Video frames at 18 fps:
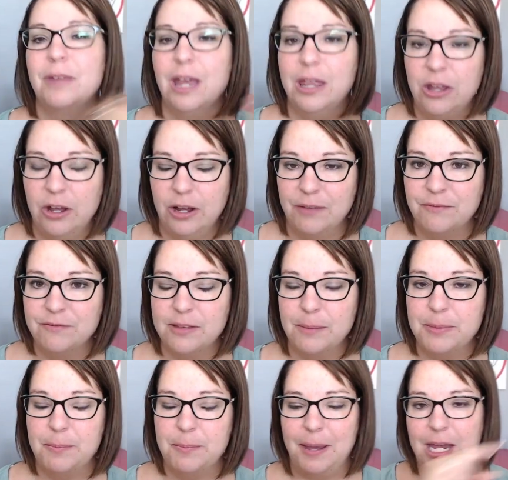And then I can
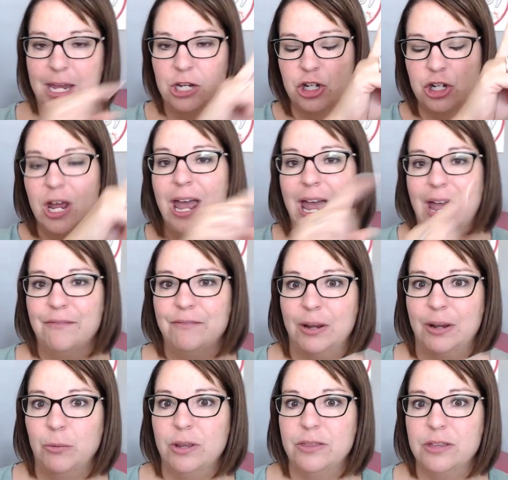flip the page
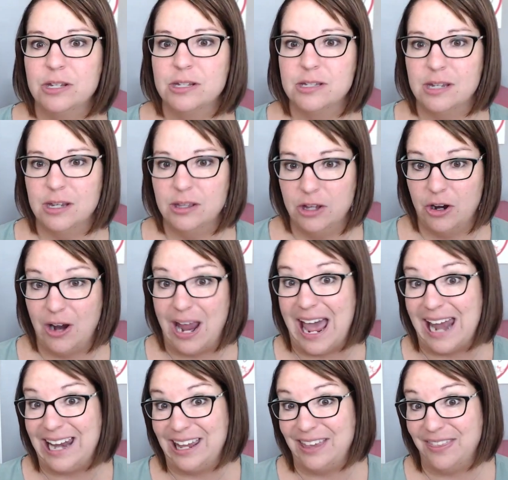and find what they're
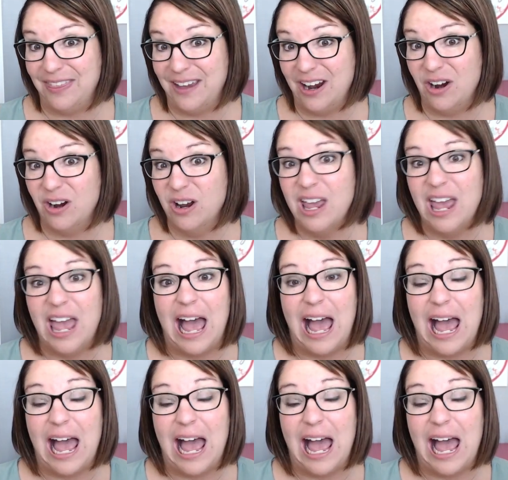adding there.